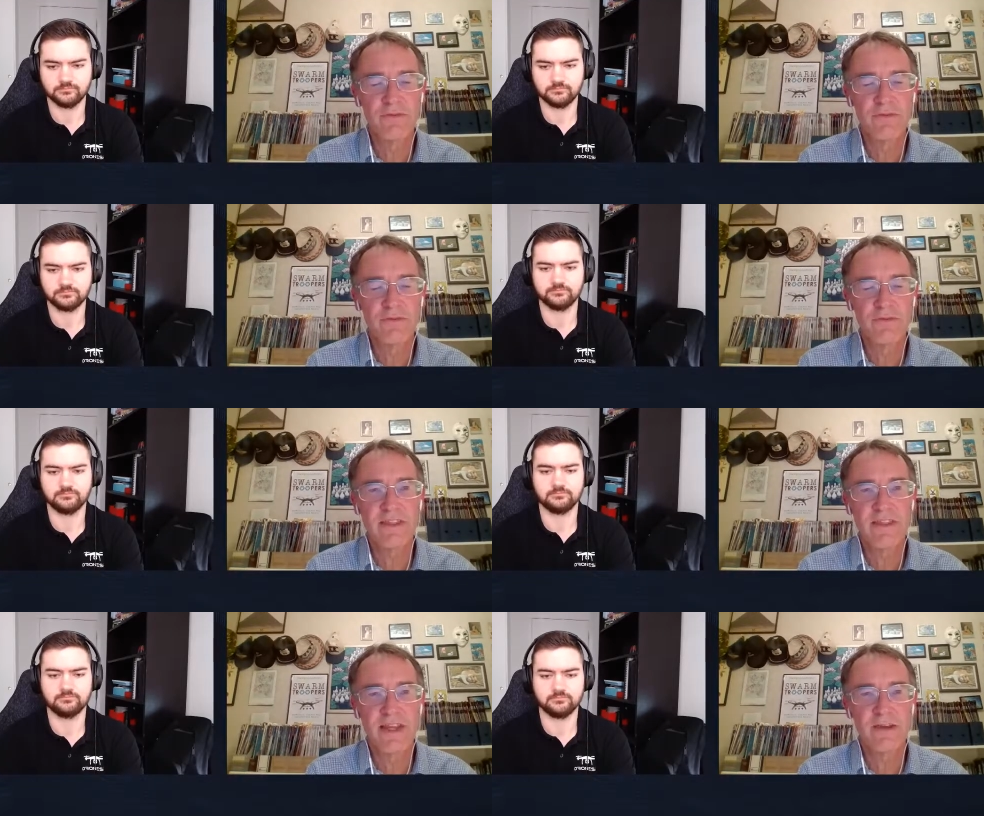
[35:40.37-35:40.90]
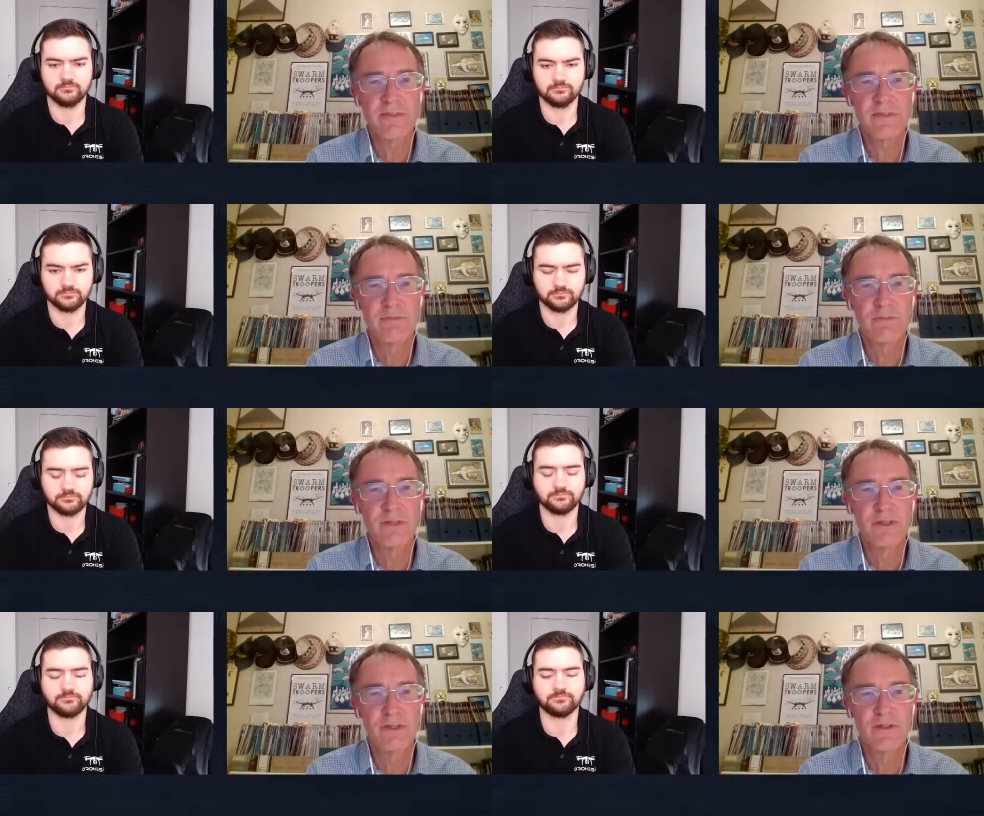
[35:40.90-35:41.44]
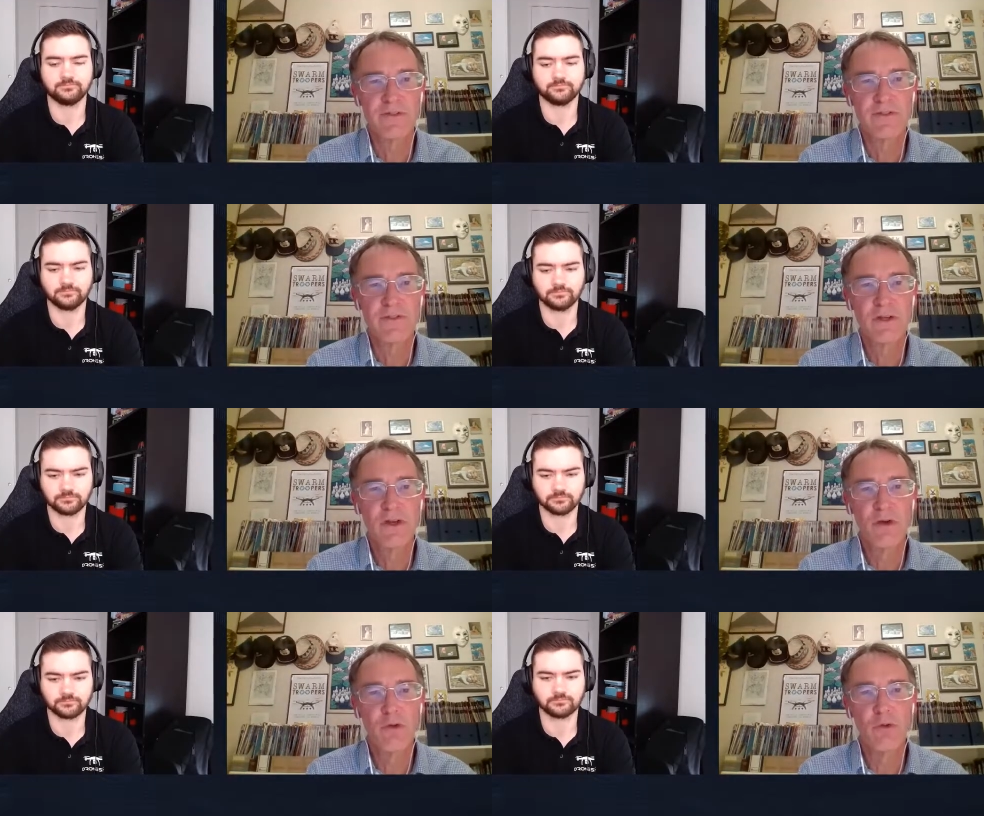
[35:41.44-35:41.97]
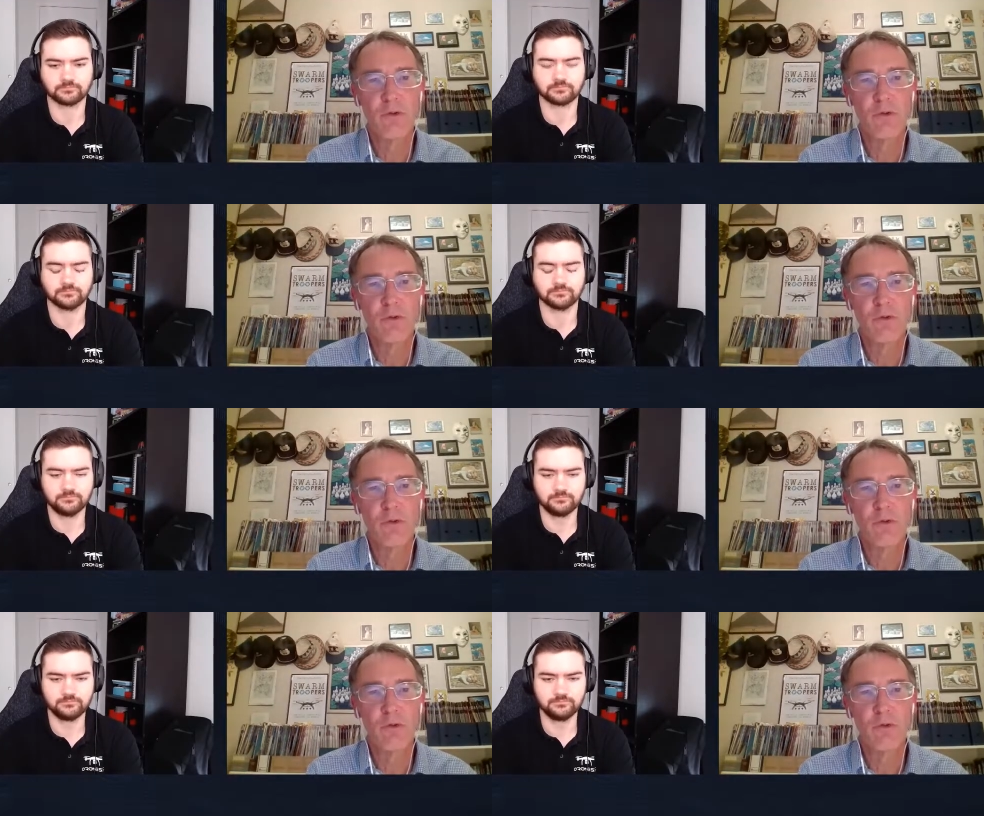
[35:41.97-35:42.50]
Speaker 1: 60,000 birds
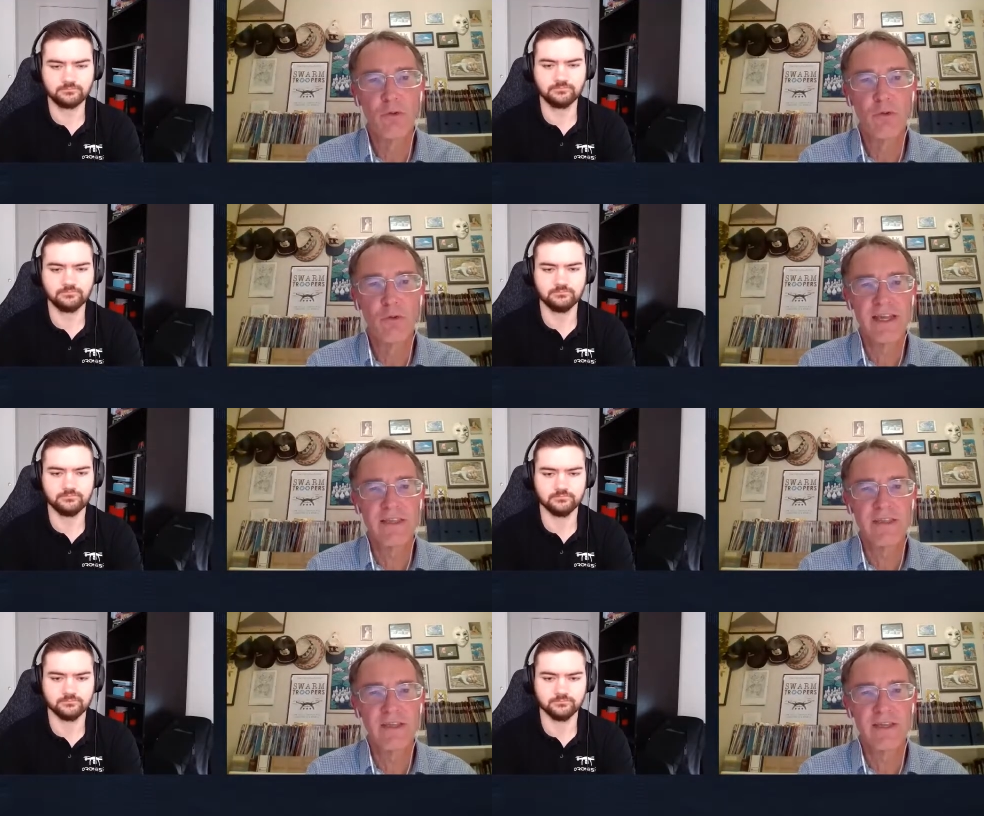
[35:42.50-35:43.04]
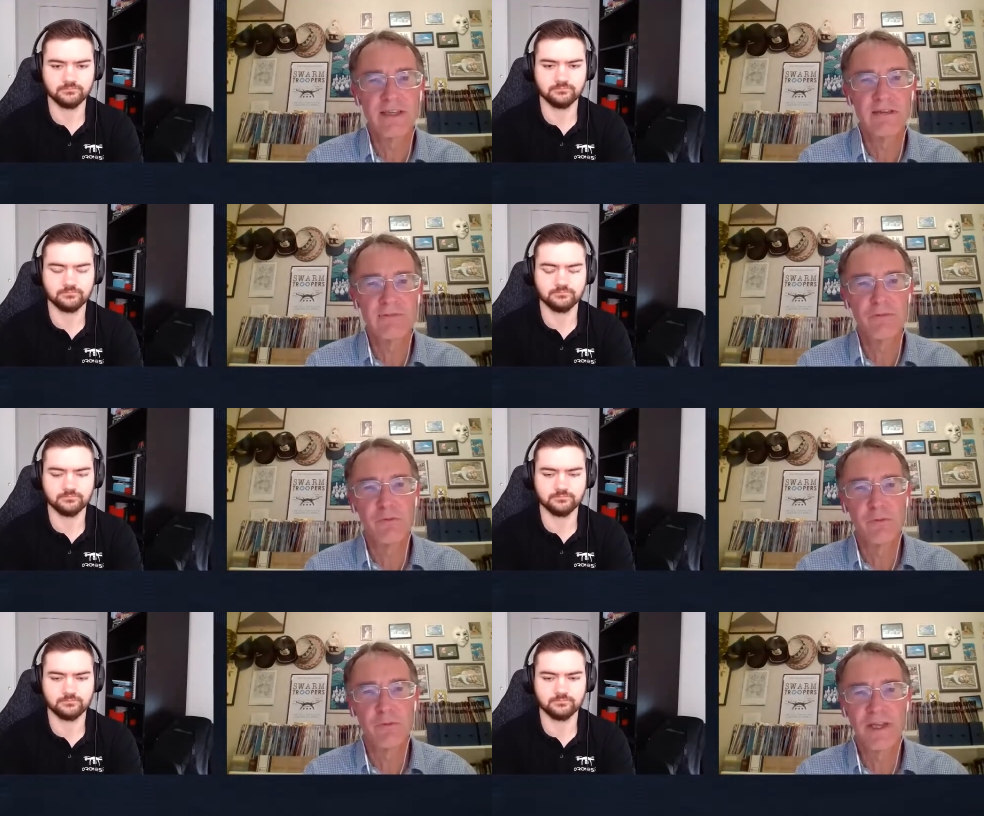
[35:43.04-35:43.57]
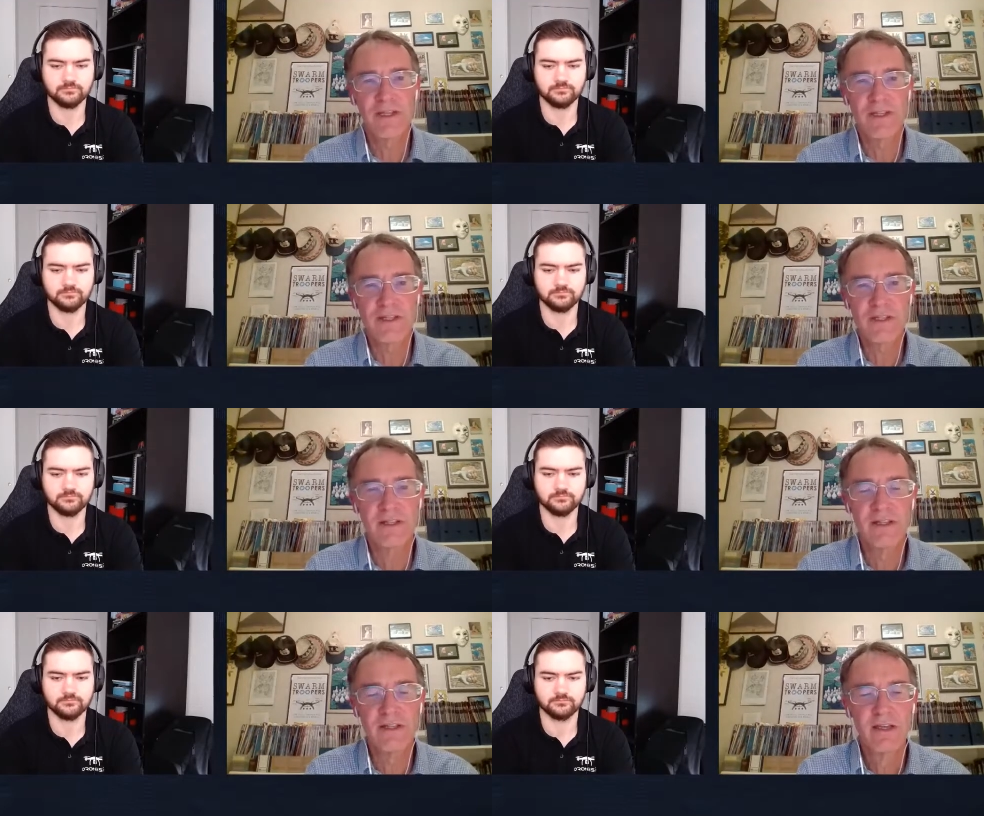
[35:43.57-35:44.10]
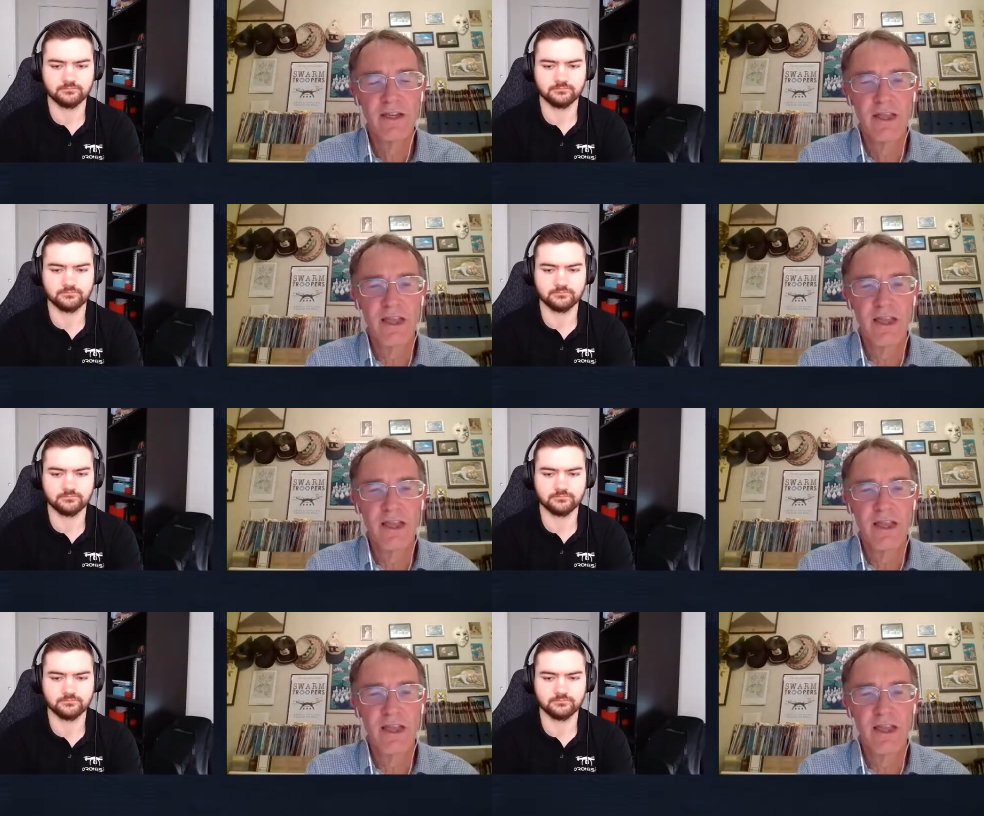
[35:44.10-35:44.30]
all flying together in formation,